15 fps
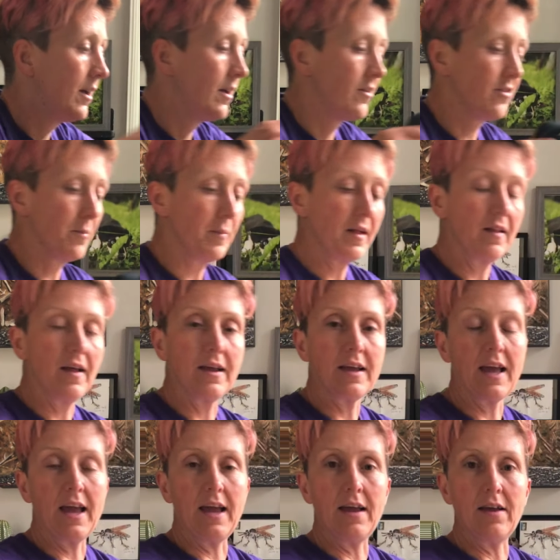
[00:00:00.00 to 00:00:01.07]
something like
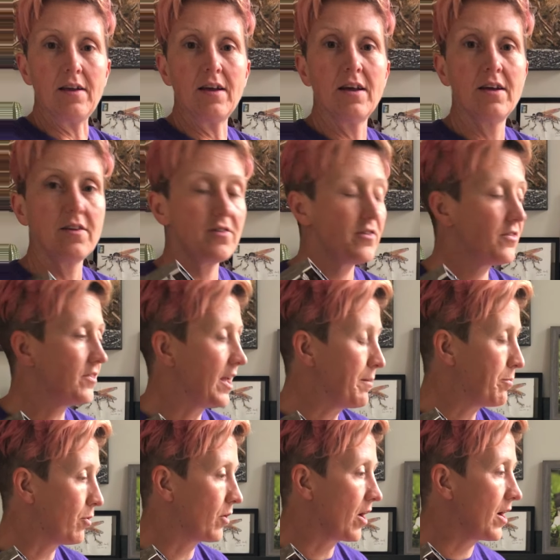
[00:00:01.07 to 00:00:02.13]
a
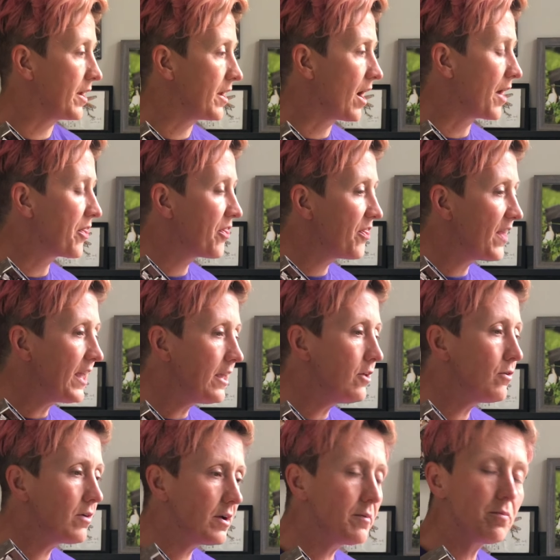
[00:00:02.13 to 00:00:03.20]
staple gun. I think
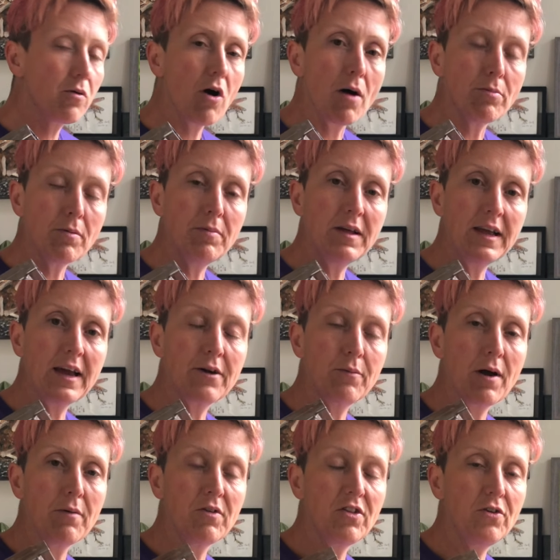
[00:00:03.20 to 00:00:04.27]
you could probably get
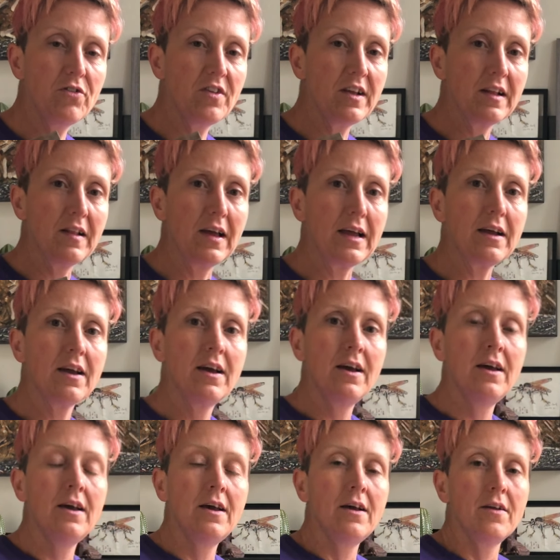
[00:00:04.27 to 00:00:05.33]
away with using like
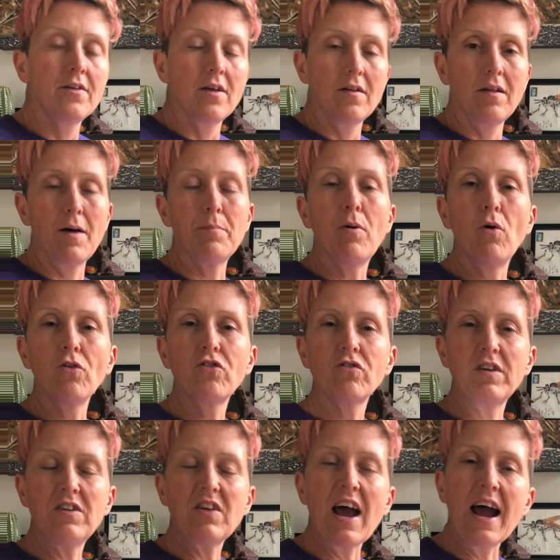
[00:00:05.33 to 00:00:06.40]

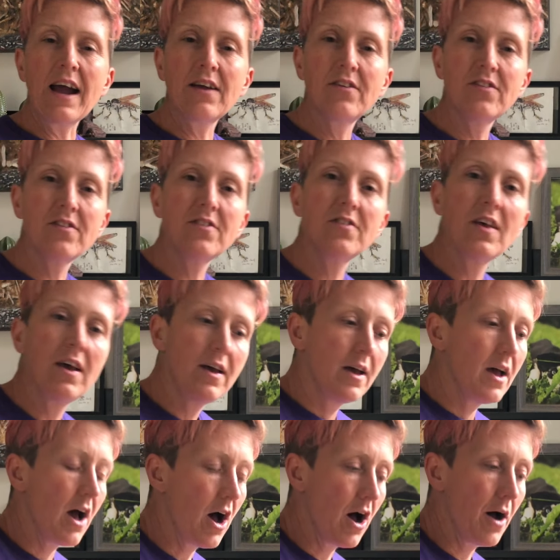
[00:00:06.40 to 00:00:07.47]
upholstery tacks
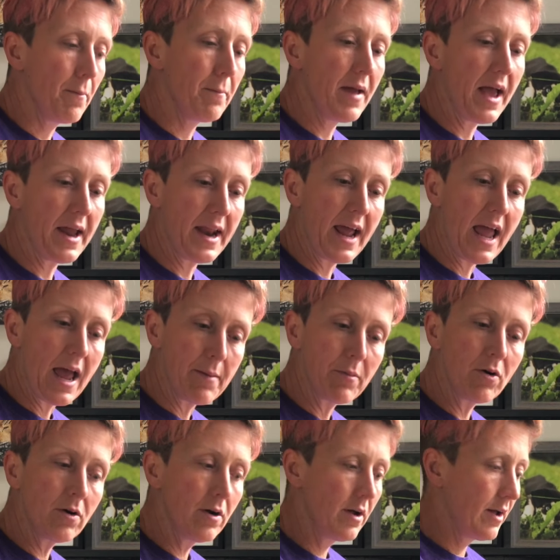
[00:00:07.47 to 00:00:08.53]
and a
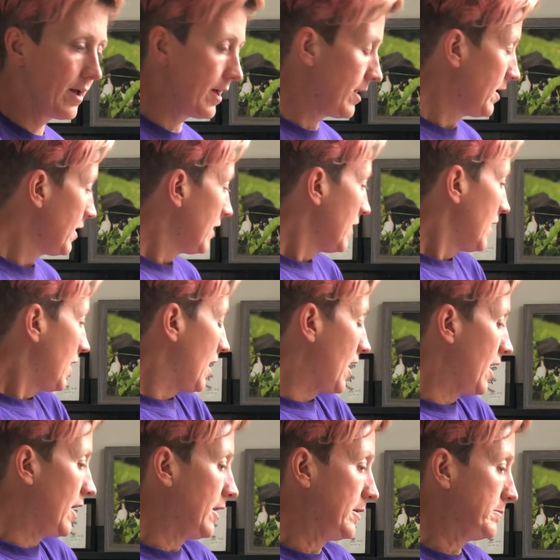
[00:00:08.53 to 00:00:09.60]
hammer.
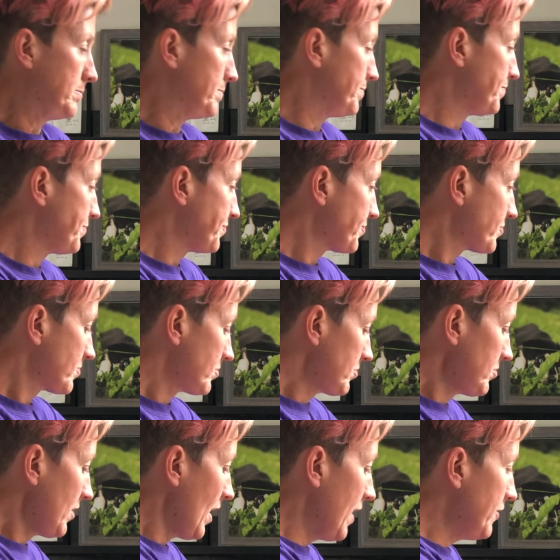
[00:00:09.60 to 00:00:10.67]

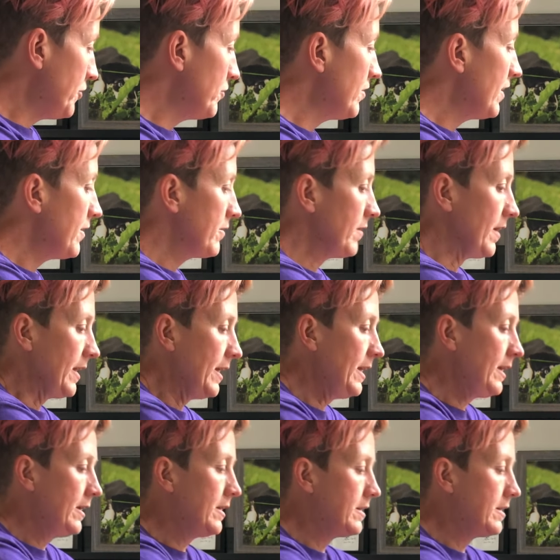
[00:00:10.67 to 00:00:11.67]
And you literally